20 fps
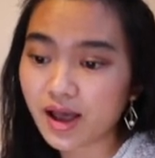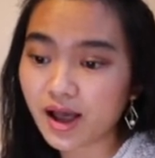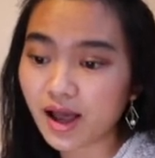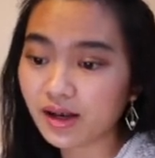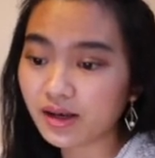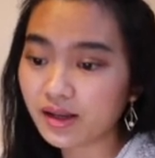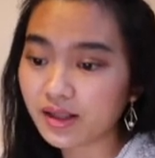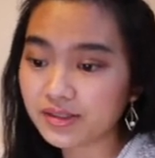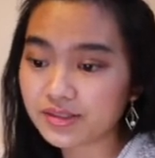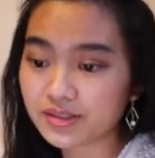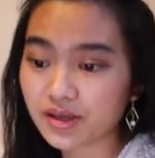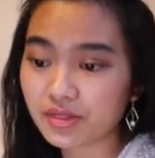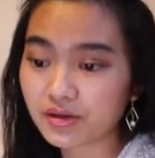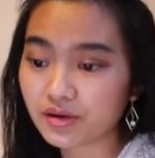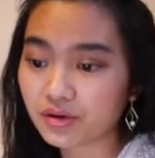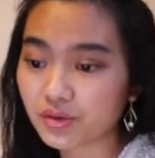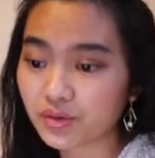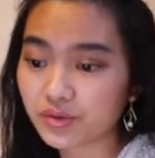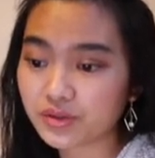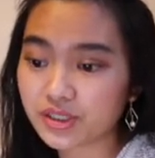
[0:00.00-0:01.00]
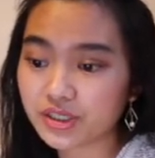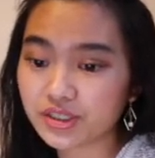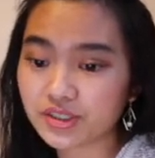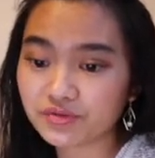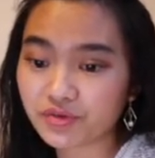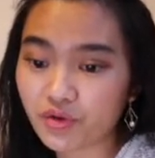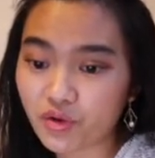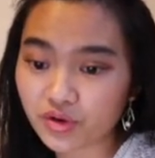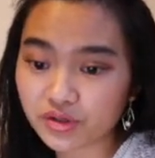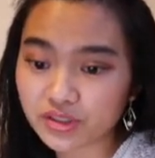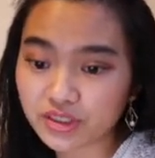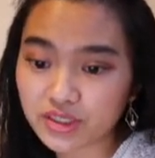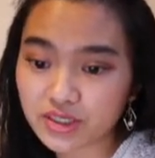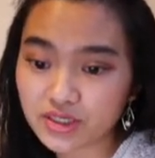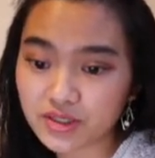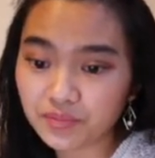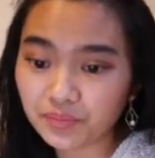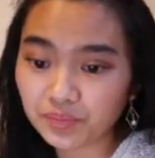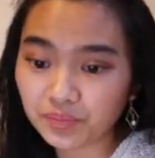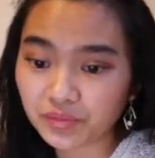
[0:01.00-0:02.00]
unless the good is
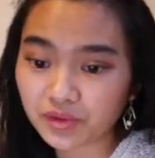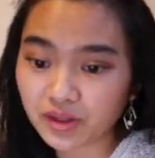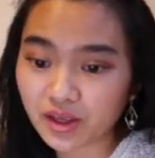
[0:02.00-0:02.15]
faulty,